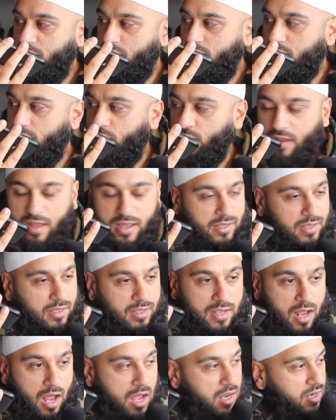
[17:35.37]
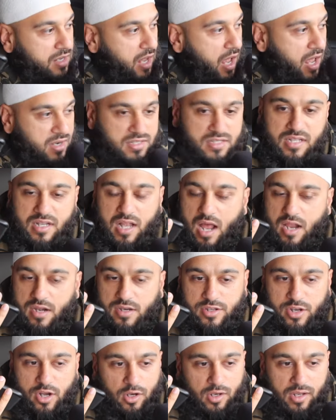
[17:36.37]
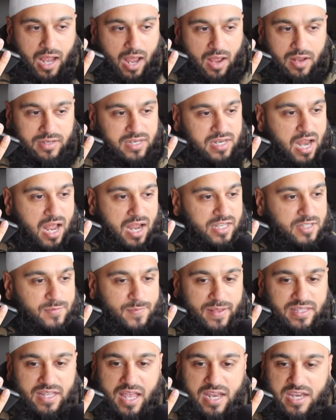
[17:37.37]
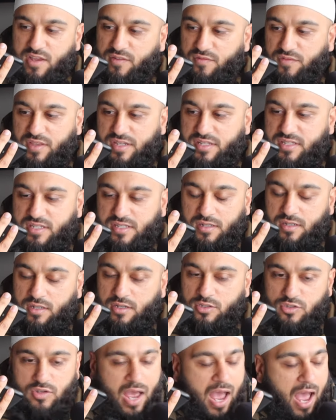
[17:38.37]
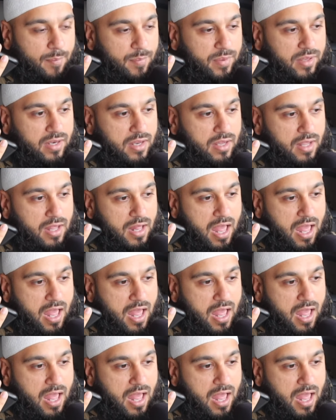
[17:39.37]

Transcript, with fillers: You know, like, honest to God, you know, like I did not expect any of this to happen.